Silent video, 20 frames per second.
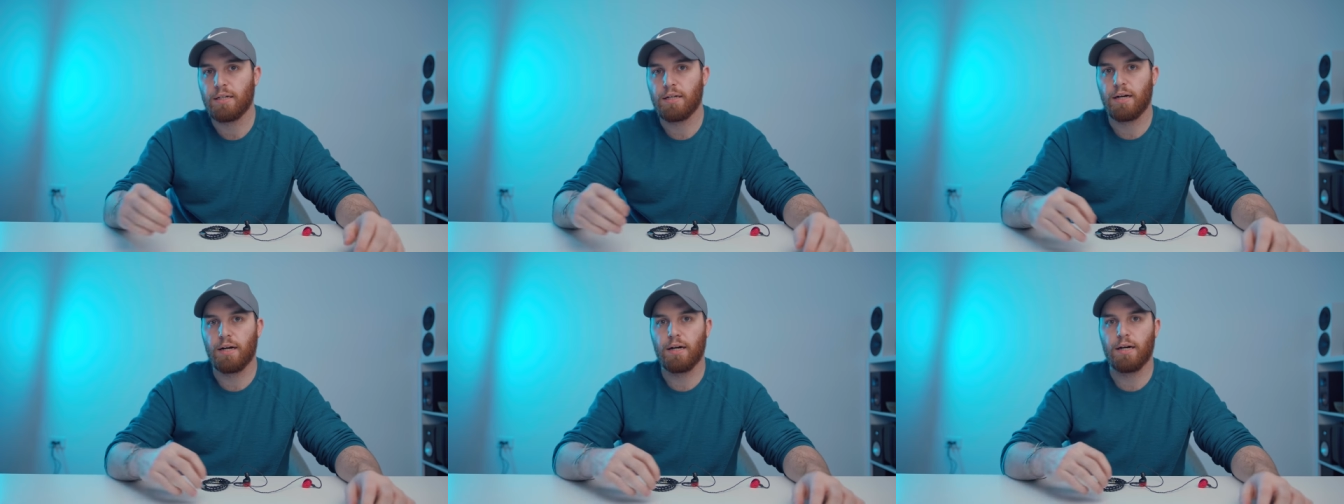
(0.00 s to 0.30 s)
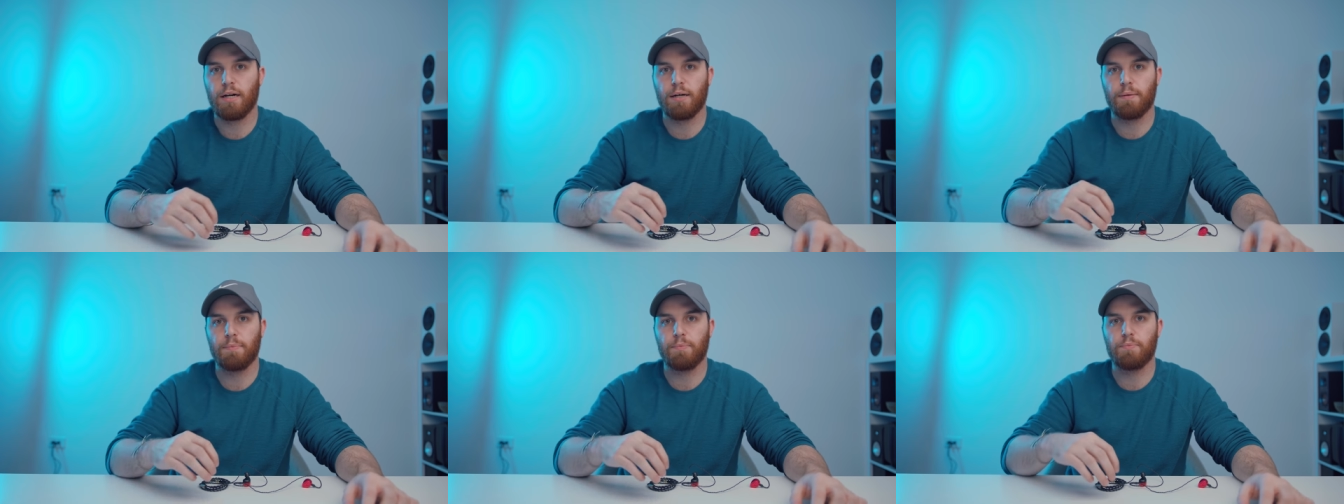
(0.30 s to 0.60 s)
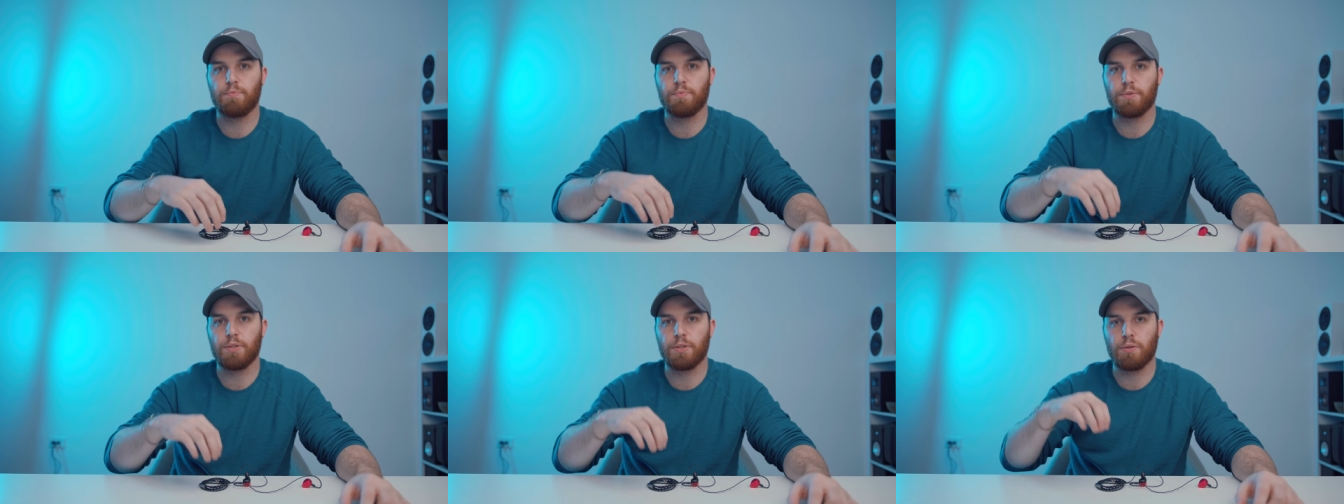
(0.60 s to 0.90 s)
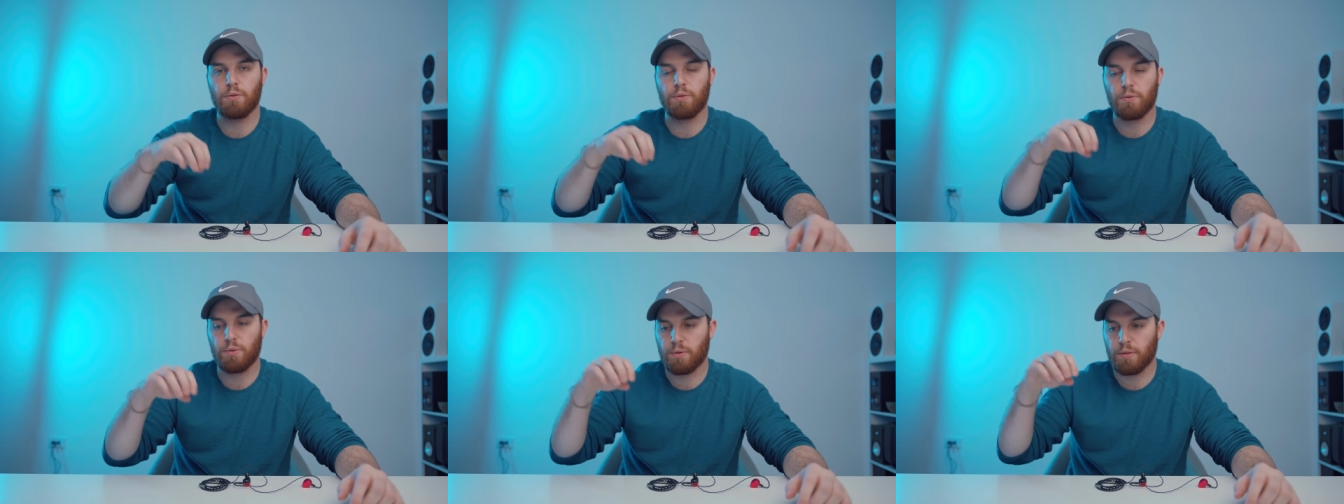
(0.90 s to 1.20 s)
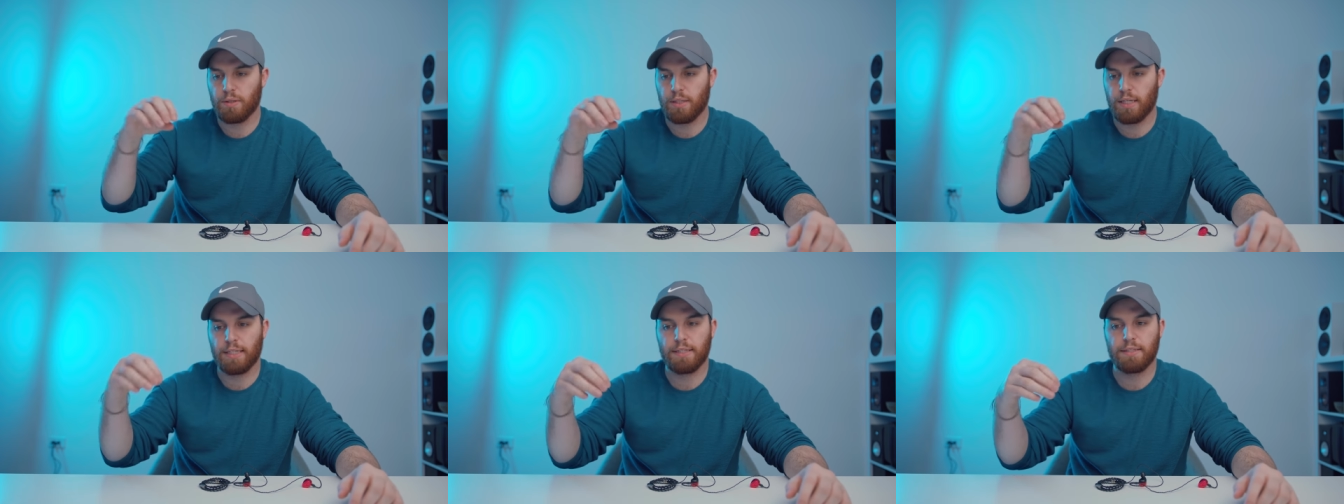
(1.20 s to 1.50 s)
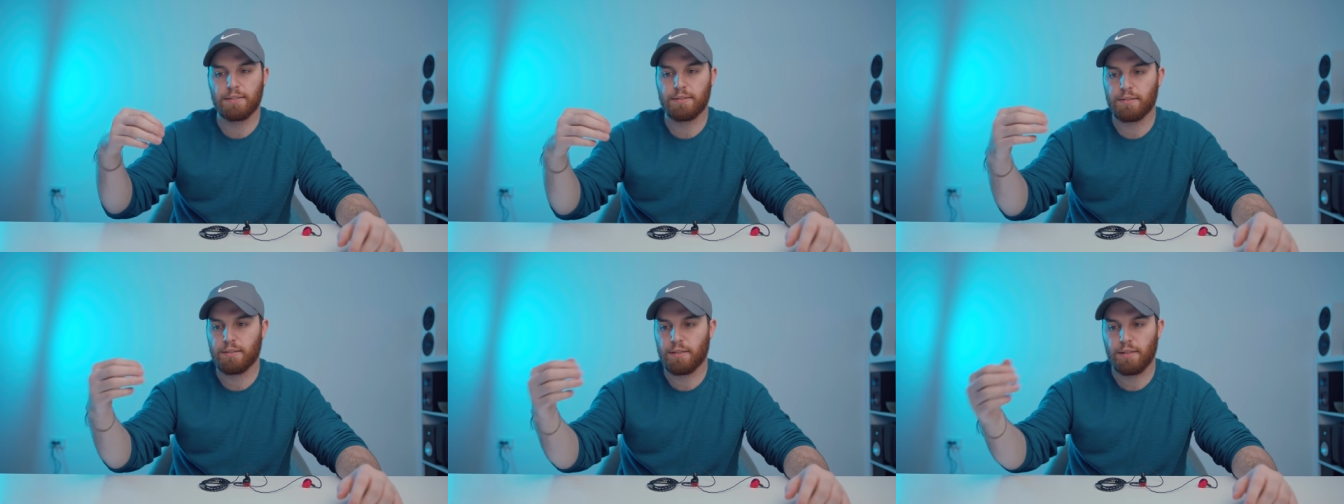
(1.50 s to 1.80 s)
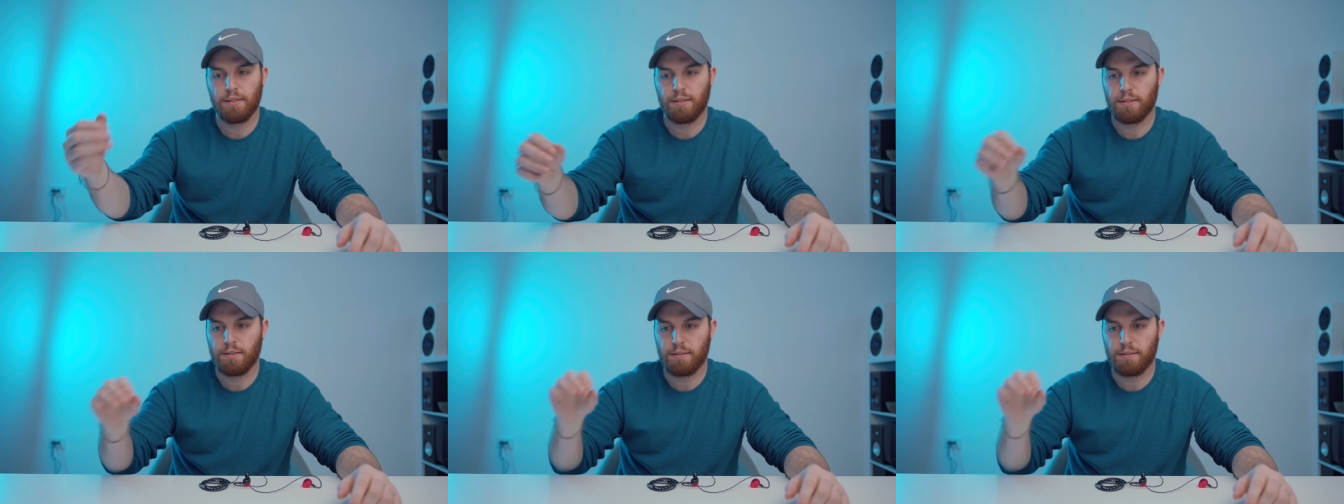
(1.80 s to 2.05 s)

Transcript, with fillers: Um, you know, or like, uh,